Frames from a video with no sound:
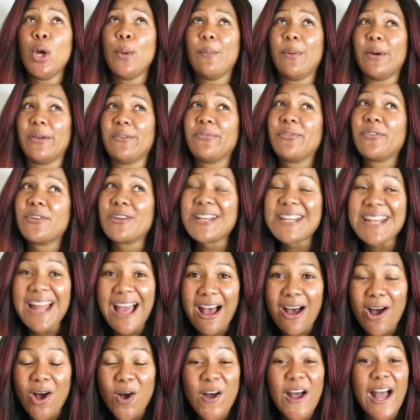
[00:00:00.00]
But for
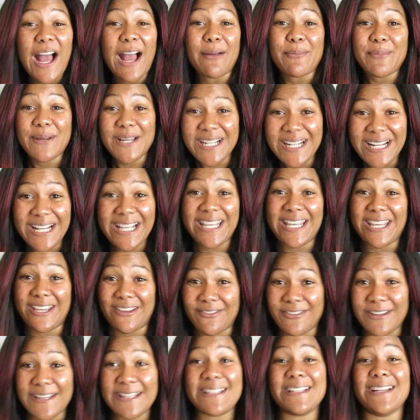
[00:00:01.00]
now, I'm gonna
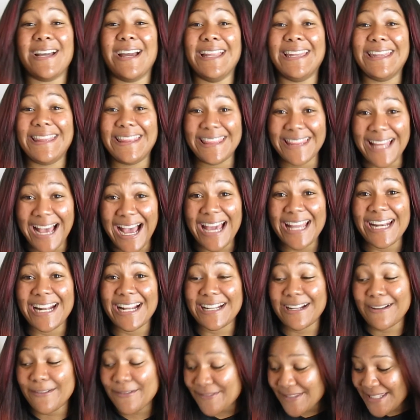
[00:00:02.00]
give it a 9
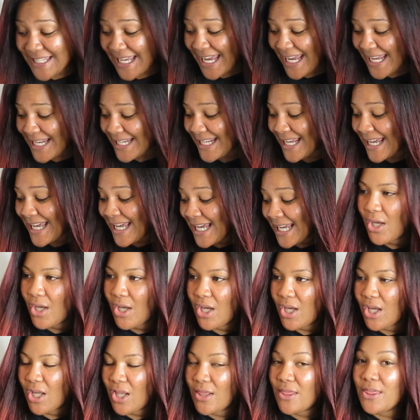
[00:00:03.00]
out of 10.
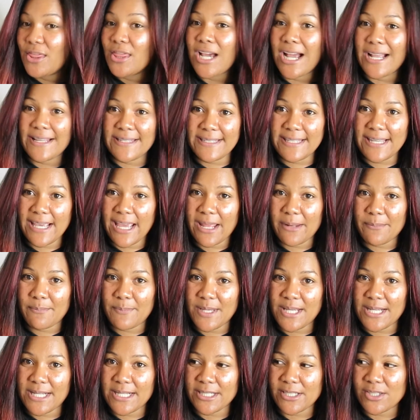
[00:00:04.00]
Not 10
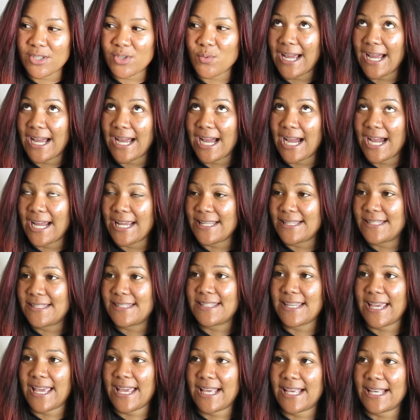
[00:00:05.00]
because I
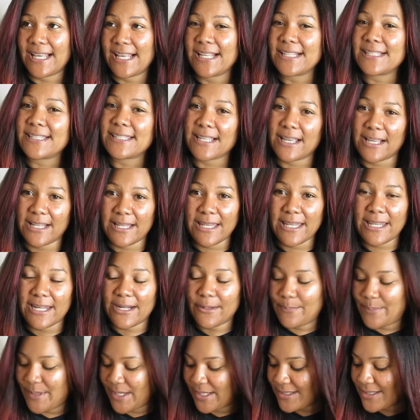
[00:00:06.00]
think it's a
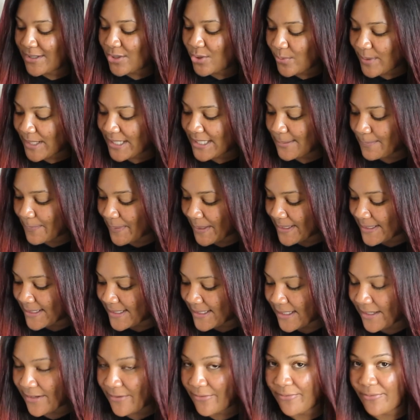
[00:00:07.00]
little bit too
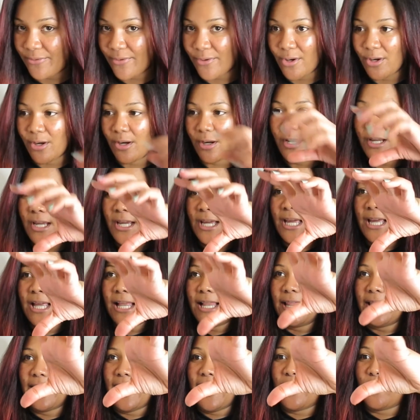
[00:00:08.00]
expensive for
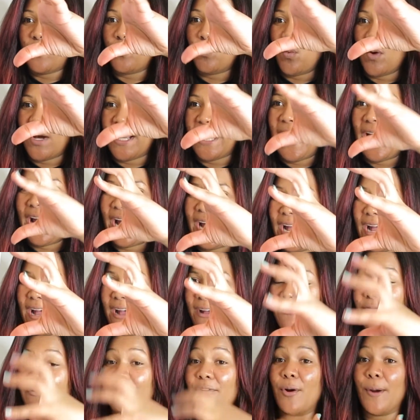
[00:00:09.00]
like what I
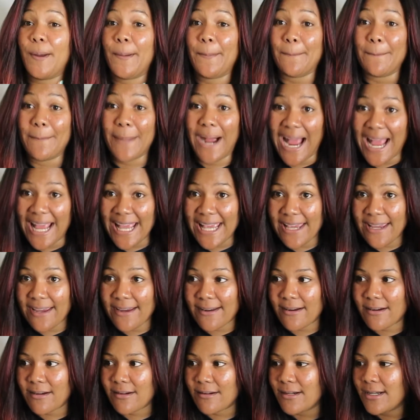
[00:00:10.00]
have for my
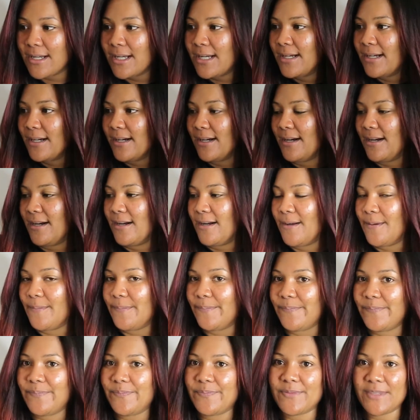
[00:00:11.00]
hair.
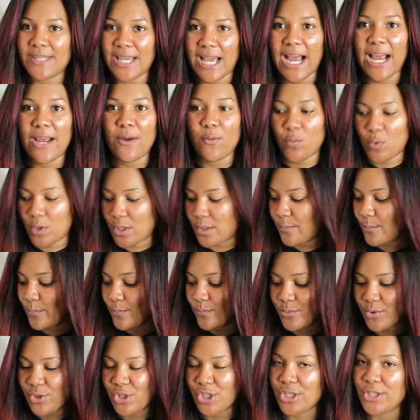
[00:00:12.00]
I want
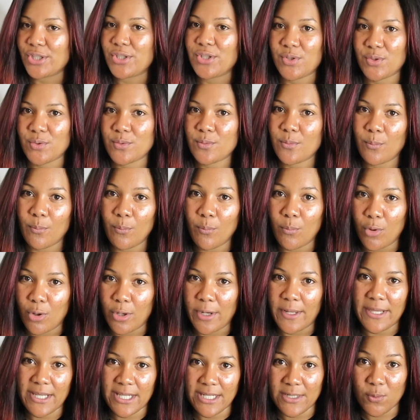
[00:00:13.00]
just
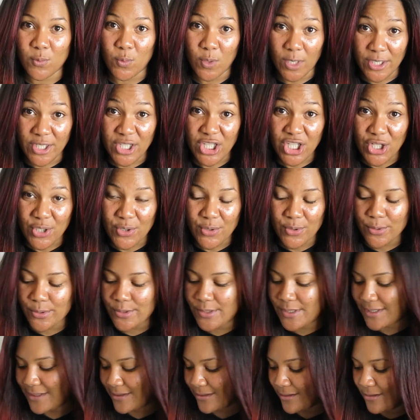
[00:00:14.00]
more than one
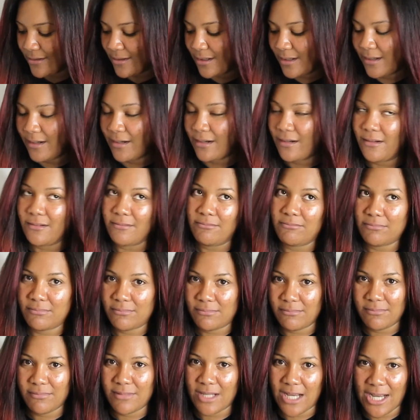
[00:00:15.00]
use, or
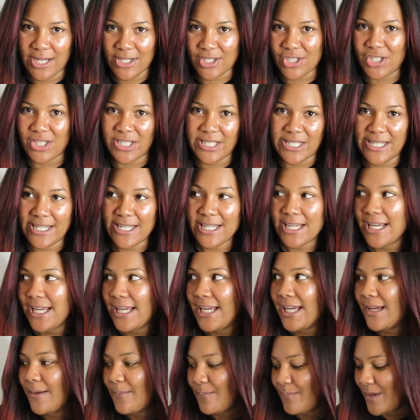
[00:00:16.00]
actually
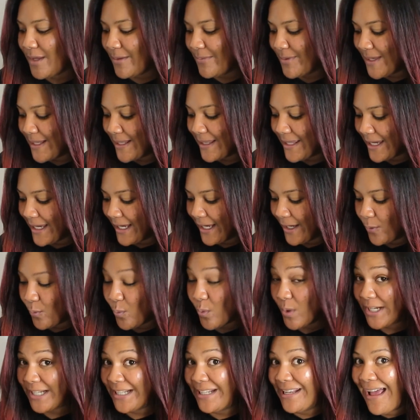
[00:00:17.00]
maybe like
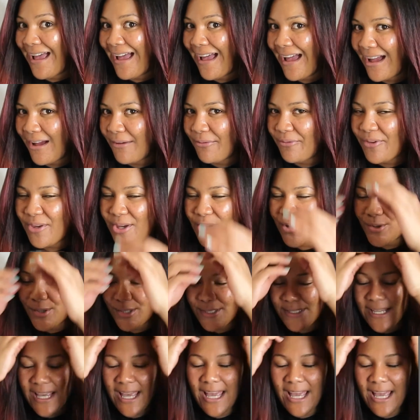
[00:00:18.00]
1.5 use.